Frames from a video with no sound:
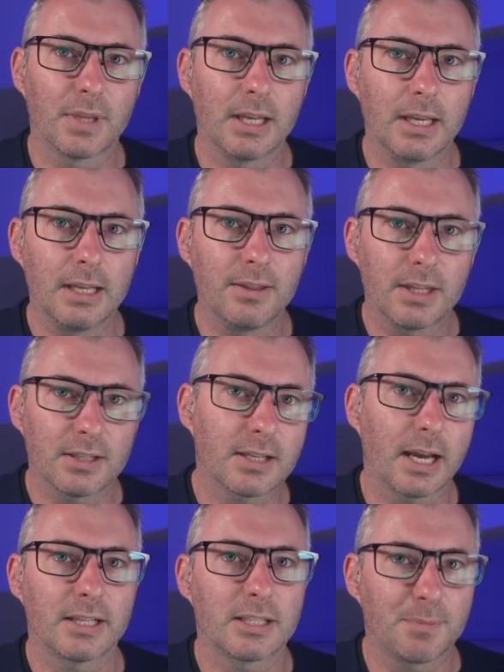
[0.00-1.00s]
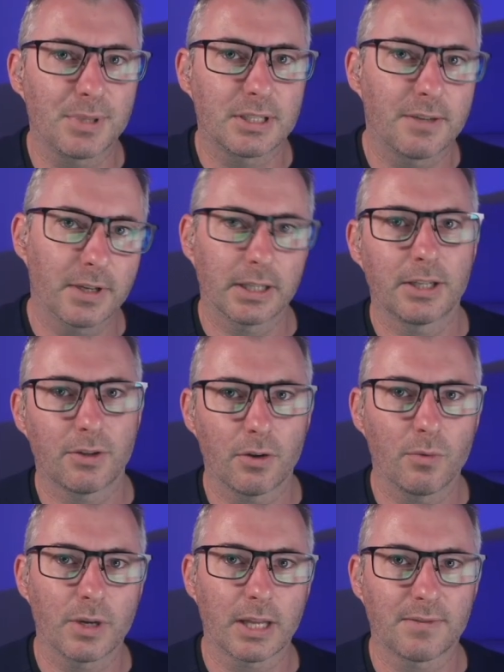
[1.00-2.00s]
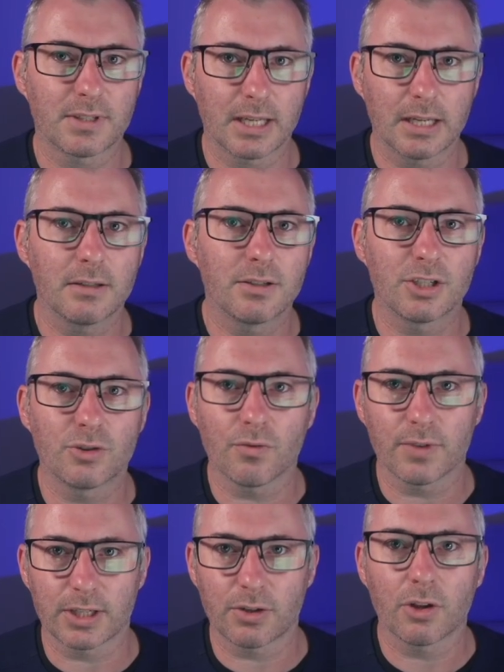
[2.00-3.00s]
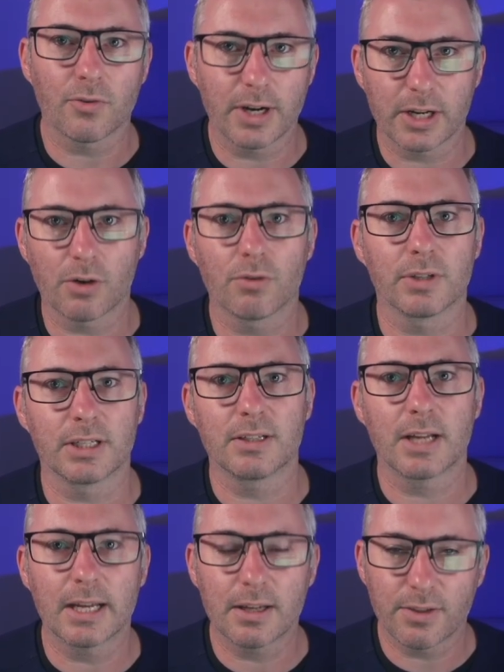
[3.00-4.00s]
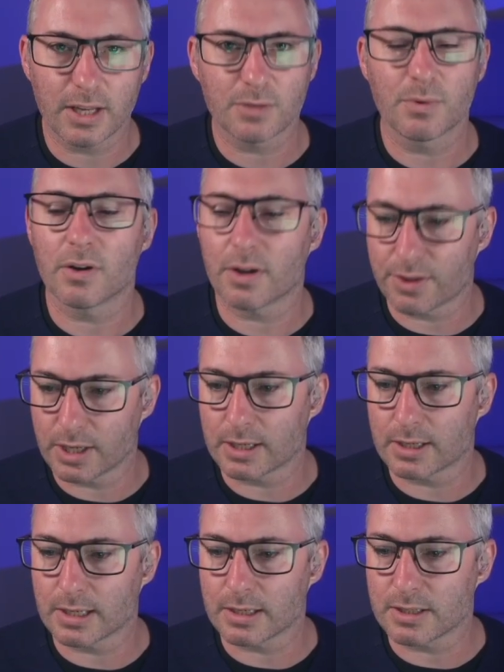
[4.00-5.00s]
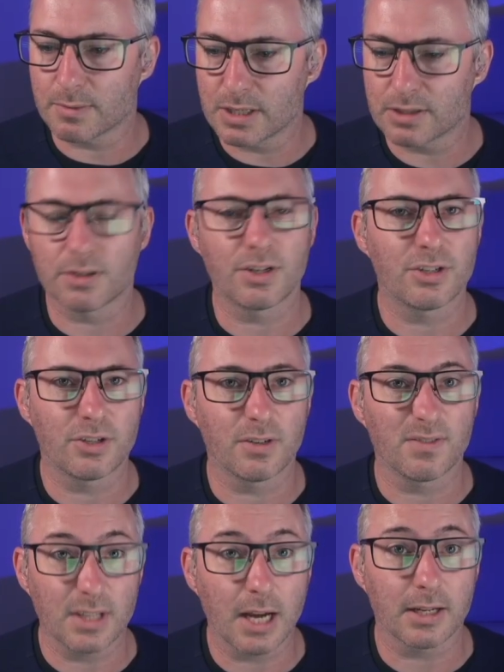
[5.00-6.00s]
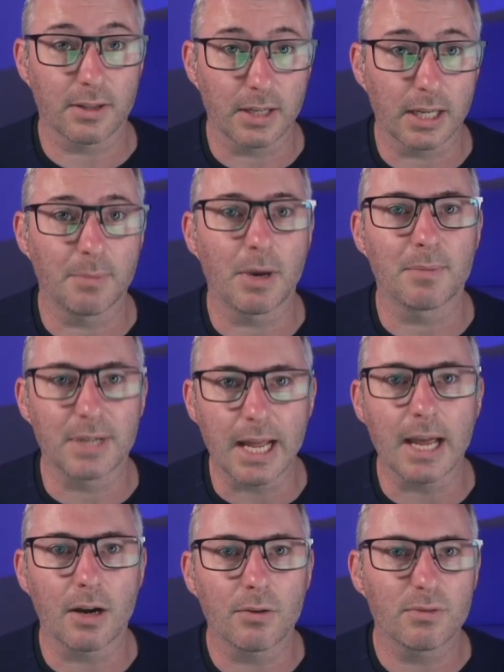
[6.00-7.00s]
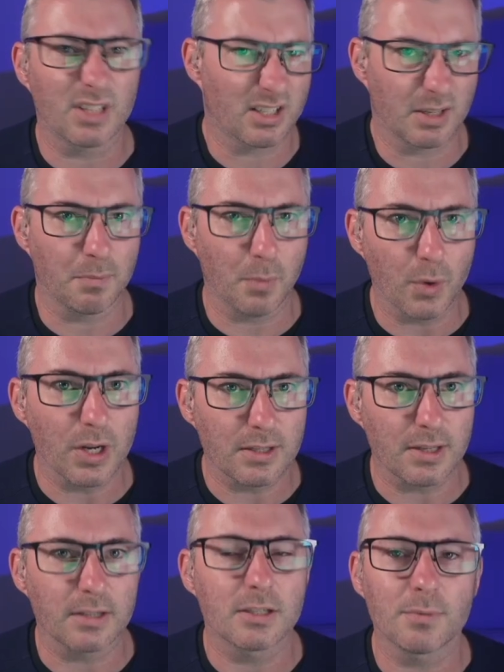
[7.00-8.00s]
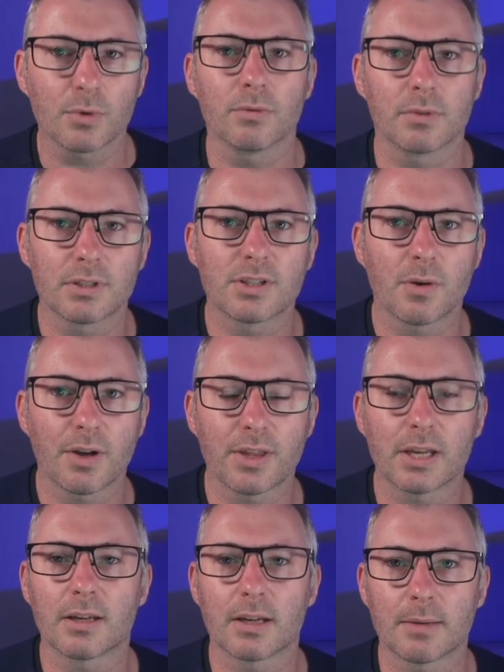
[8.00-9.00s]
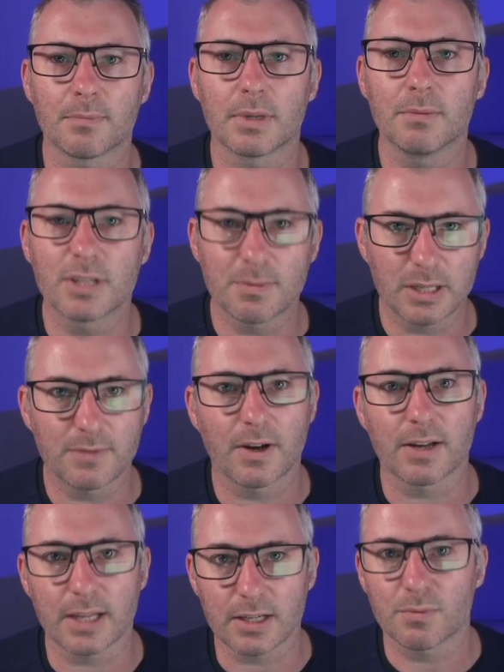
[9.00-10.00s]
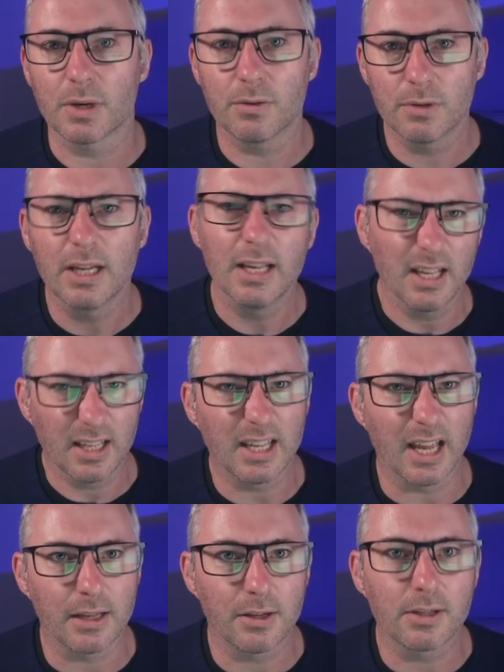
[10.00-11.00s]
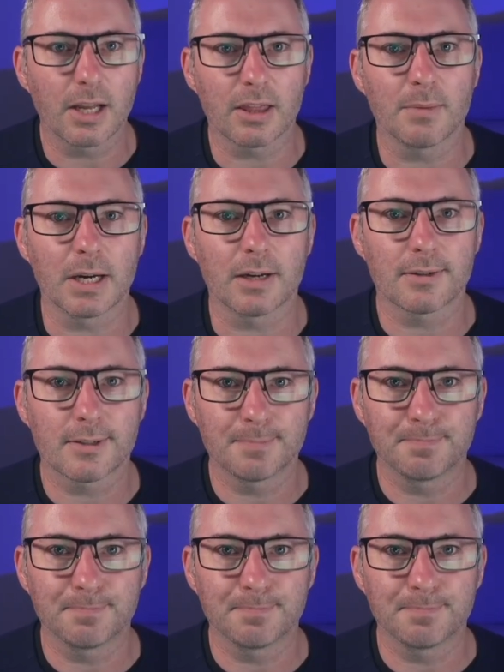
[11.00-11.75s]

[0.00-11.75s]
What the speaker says: In this case specifically, though, where they've said she's not really tolerating oral intake, that's where I think Demia's suggestion of starting the Nicky pump now is actually pretty sensible. And so I think specifying that as well, yeah, you get the marks.